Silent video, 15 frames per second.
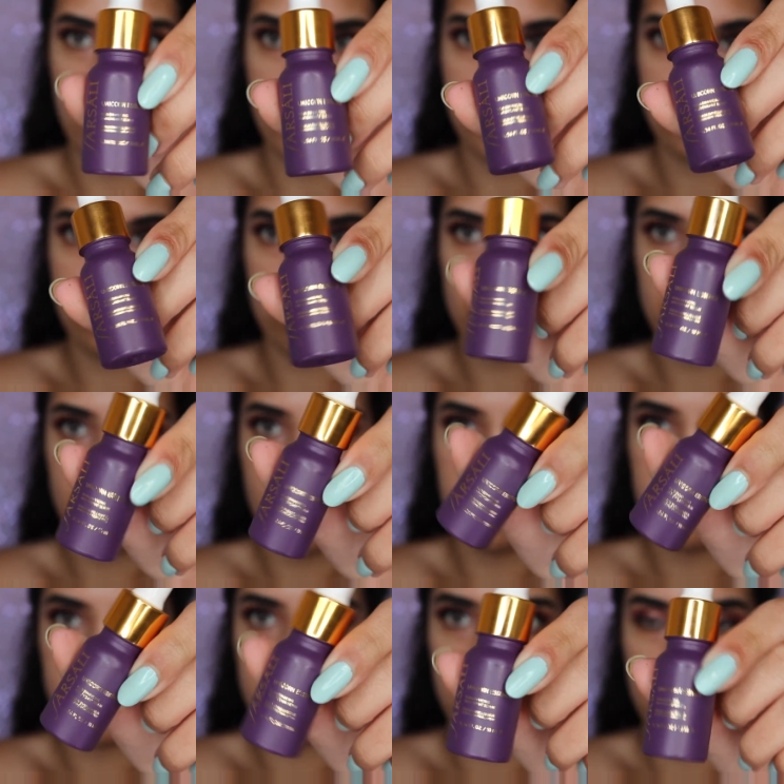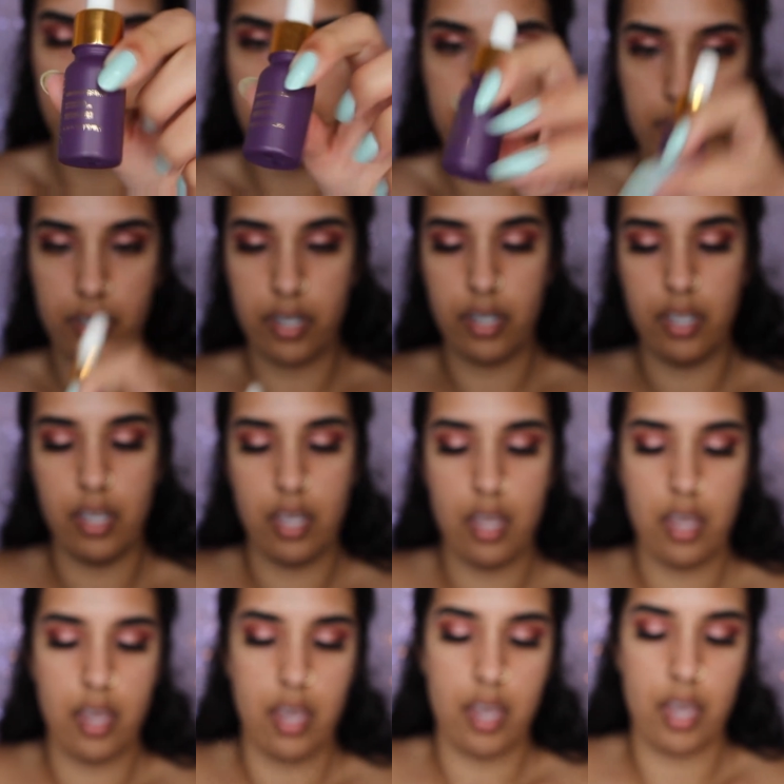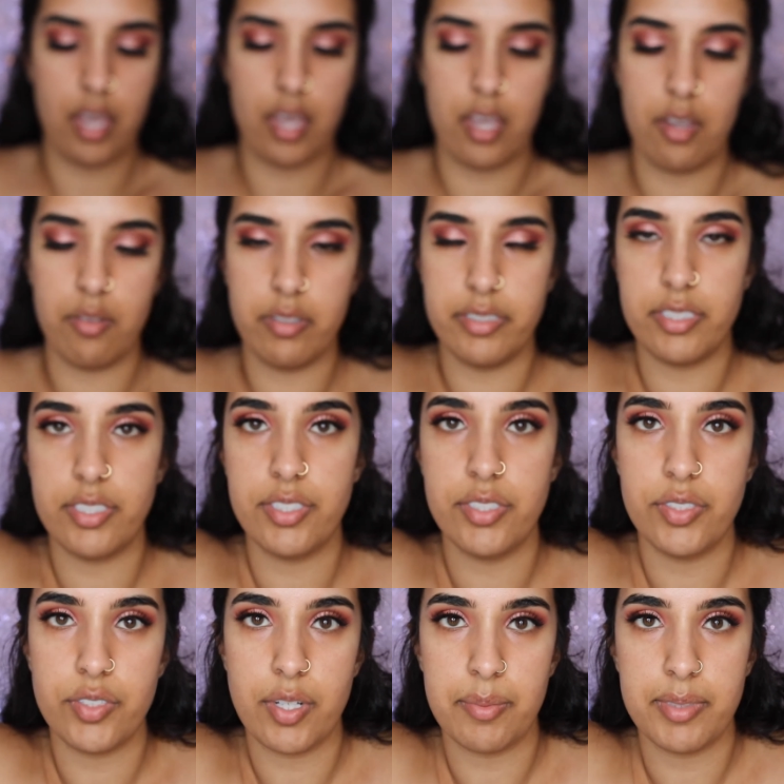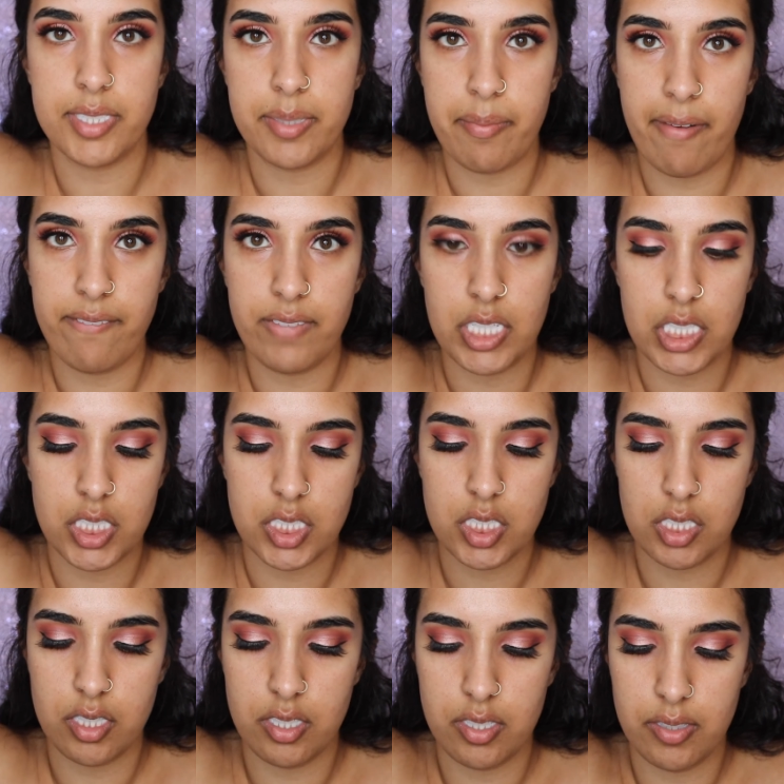Essence drops right here, and I'm just gonna drop these on my face.